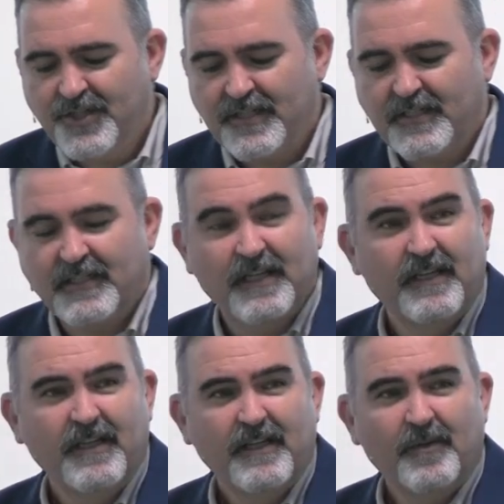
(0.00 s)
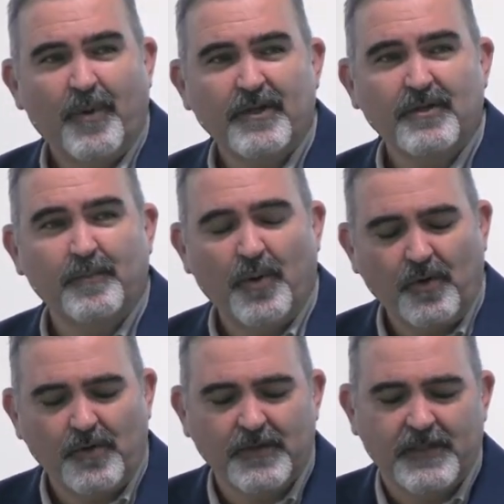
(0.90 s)
just the Apostle
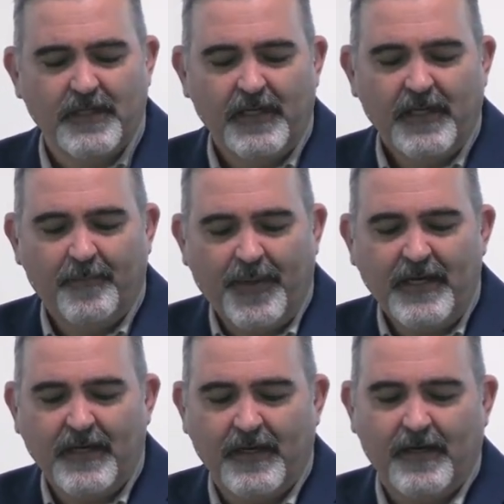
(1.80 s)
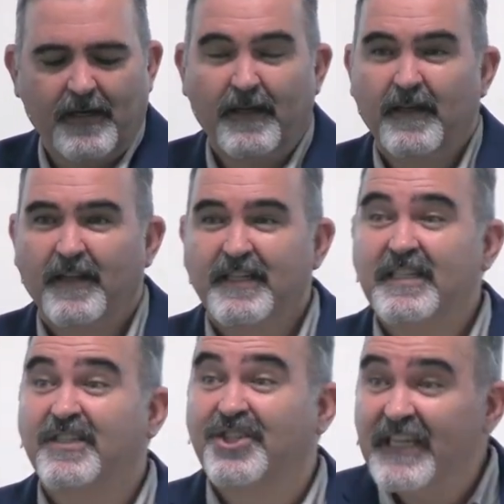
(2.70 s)
Paul's opinion. This
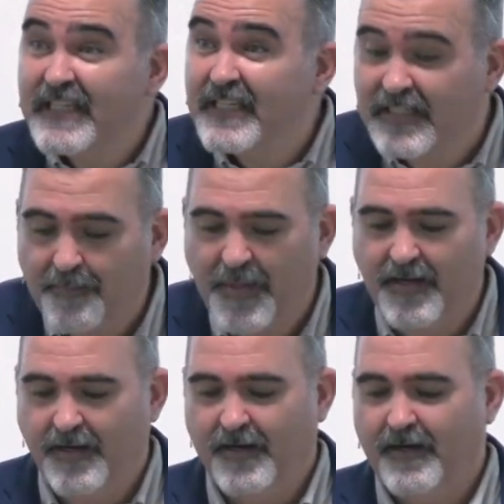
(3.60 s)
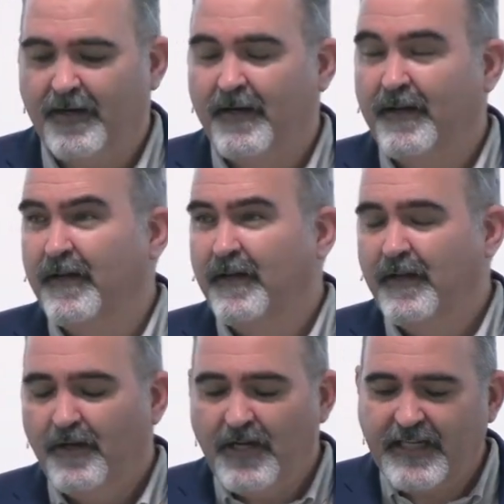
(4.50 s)
is Jesus' opinion.
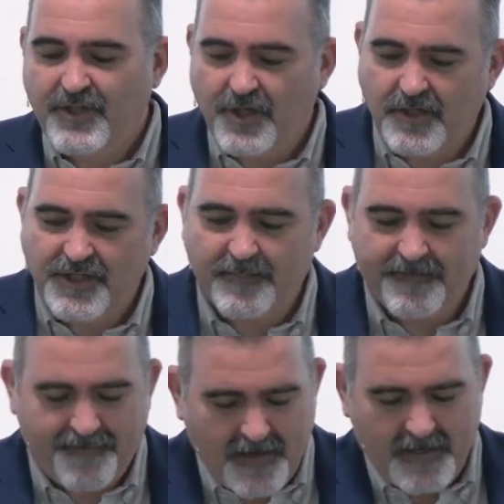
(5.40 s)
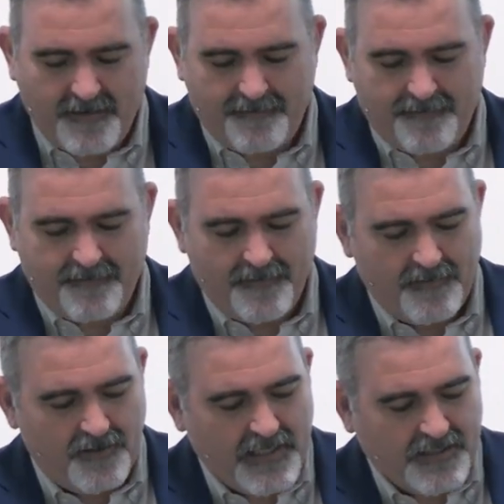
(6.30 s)
Look at John chapter 5.
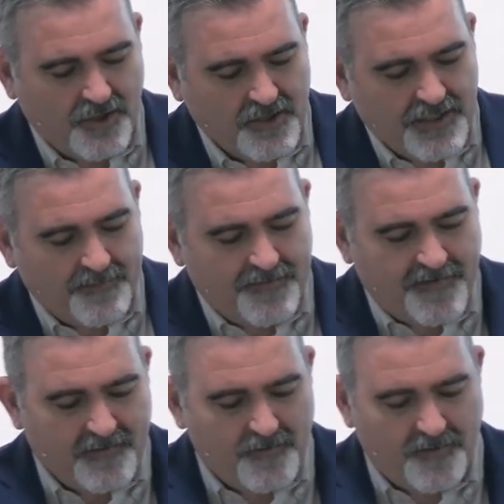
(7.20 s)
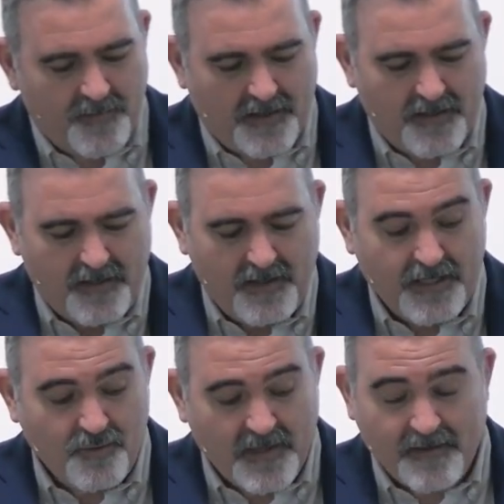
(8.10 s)
Look at John chapter 5 with me
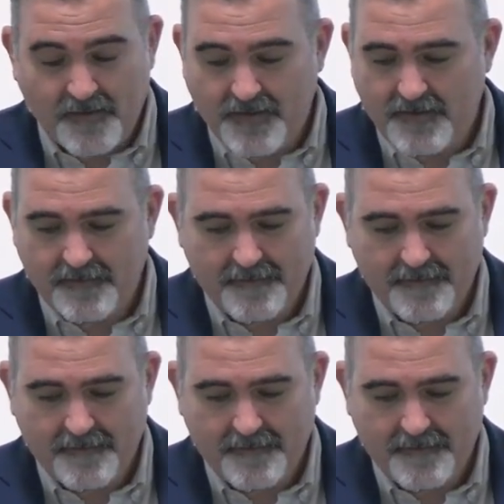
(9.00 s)
in your Bibles.